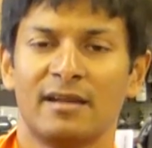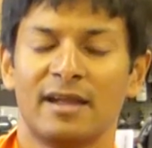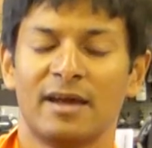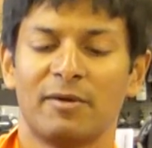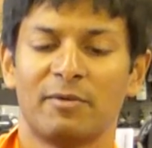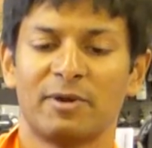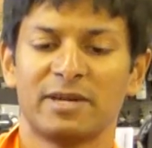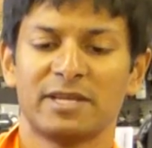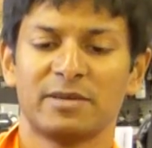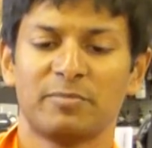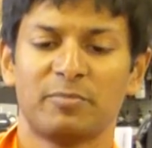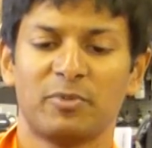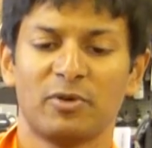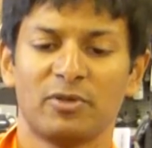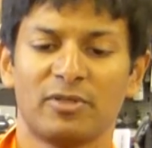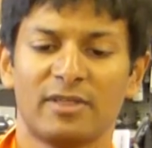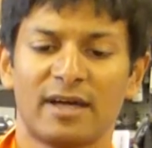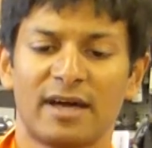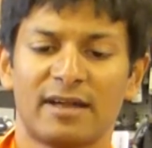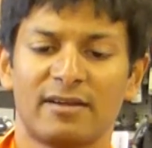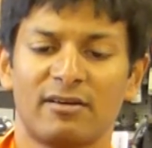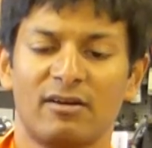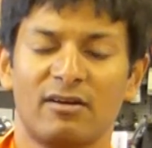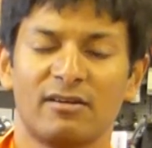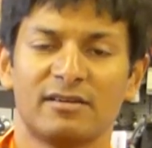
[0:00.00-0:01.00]
Now when you put
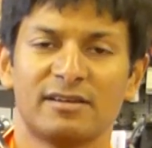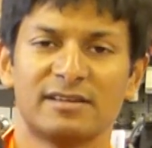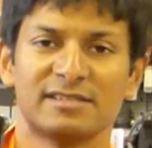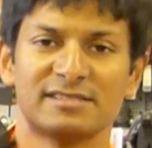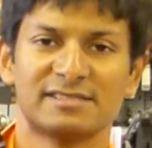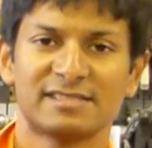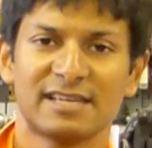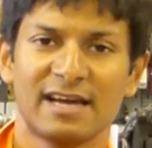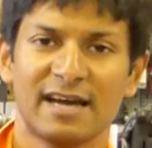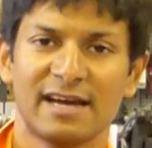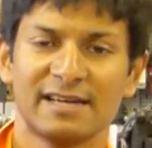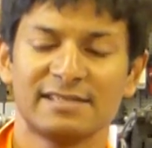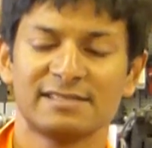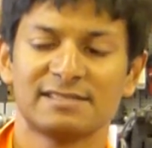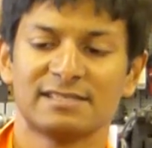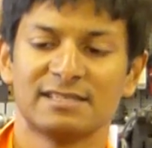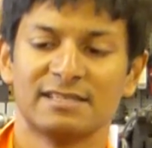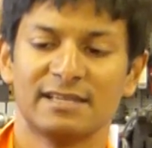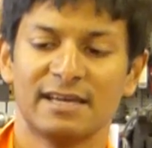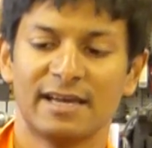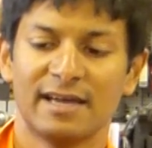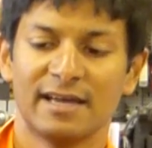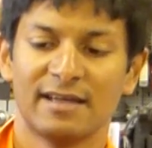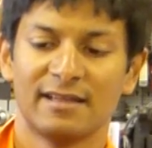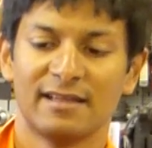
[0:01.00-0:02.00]
that on and
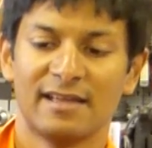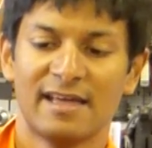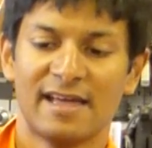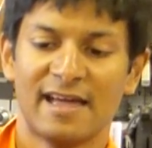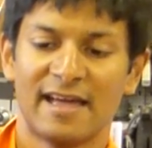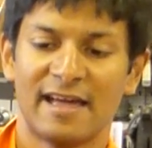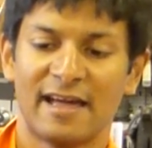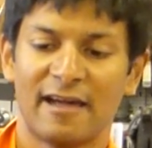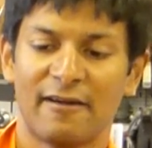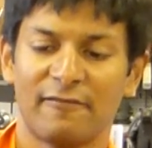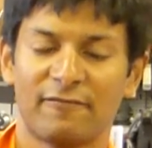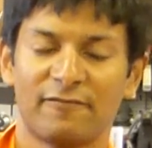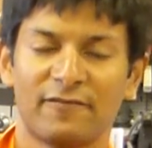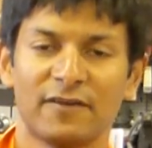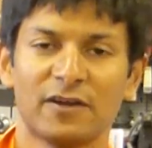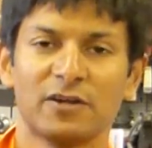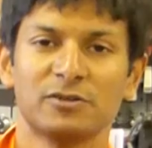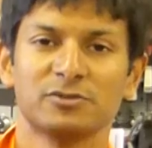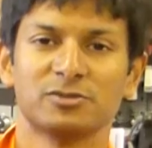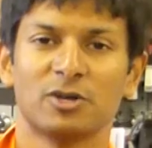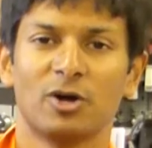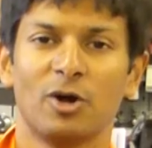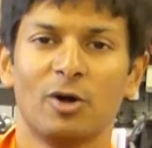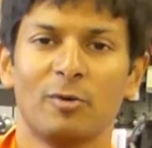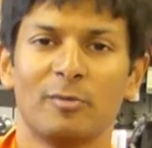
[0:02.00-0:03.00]
tighten it, it
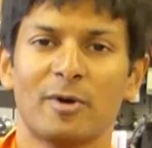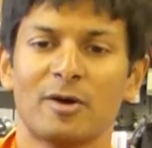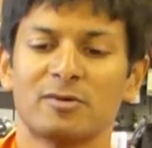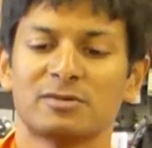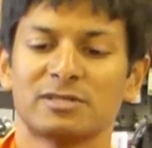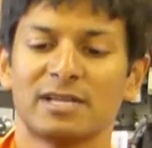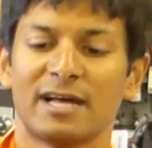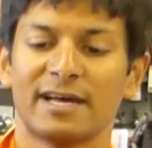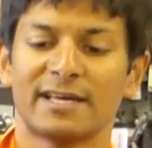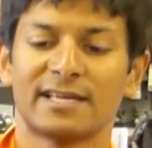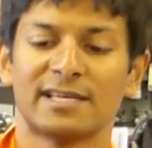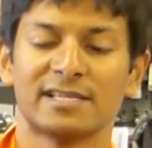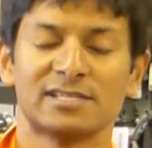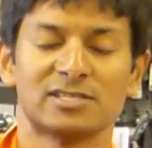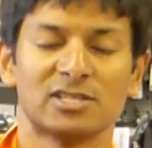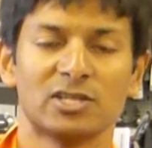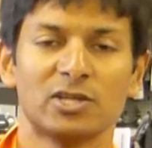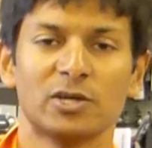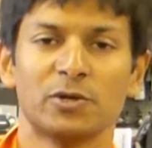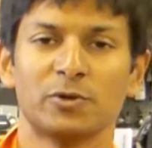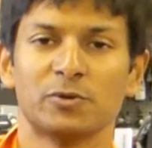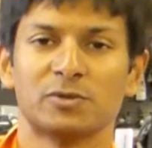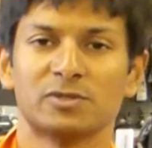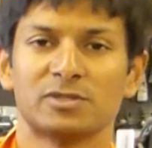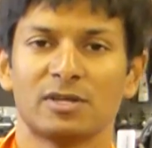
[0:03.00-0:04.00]
feels almost like it's
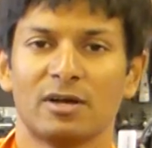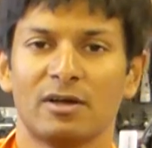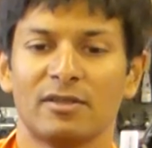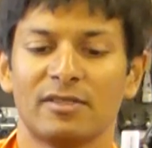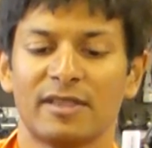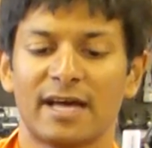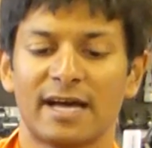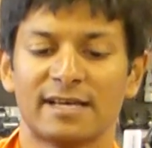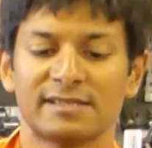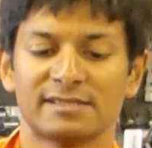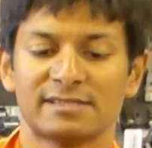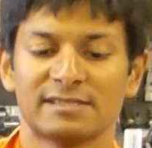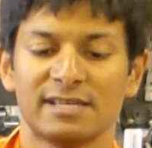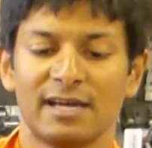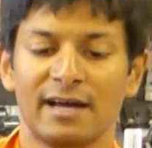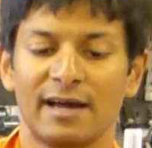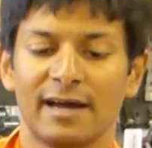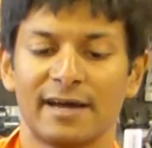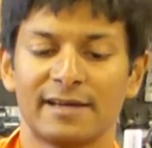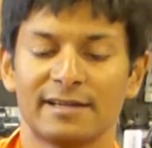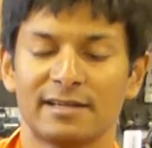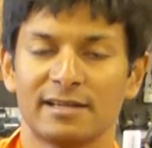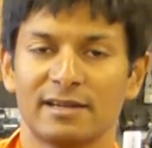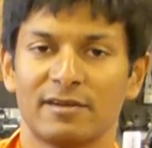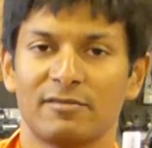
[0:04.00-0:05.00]
loose on that
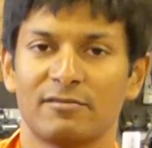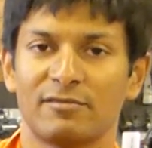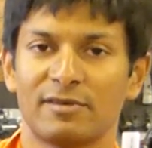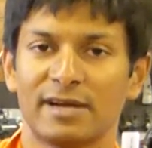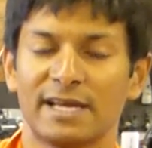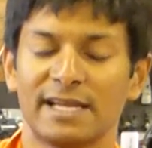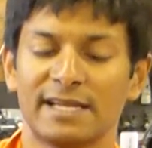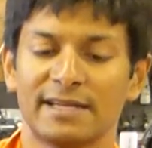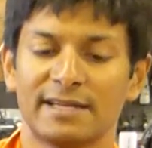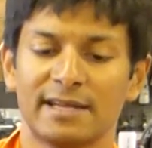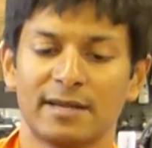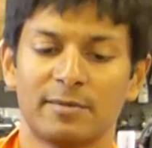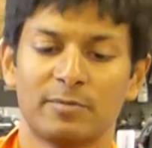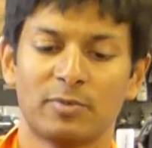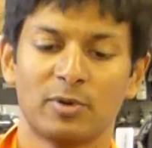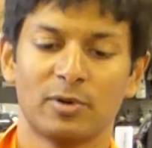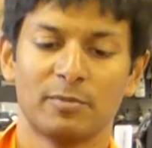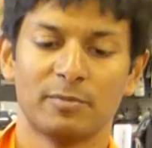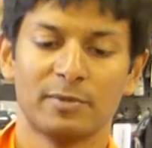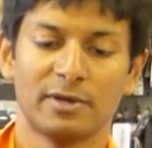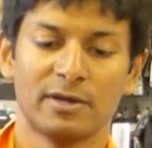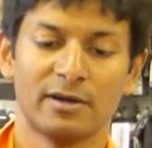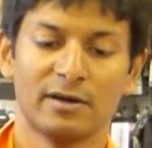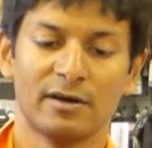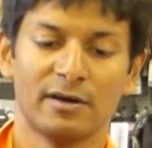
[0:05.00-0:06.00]
side, and it really did
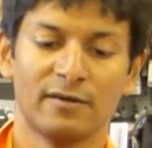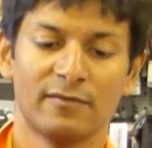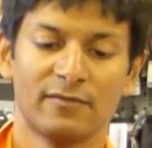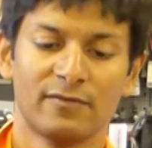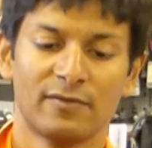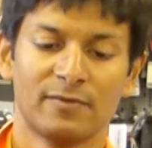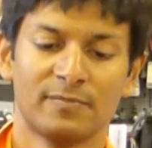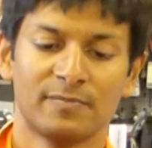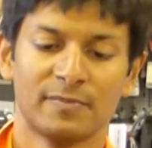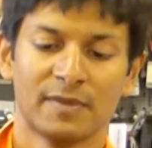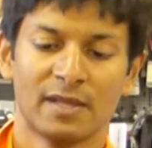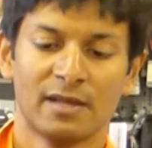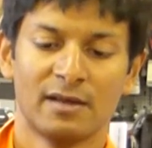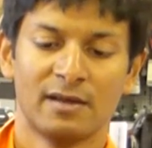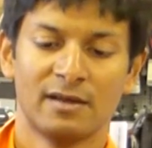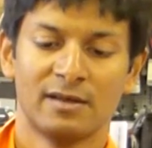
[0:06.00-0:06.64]
put me off.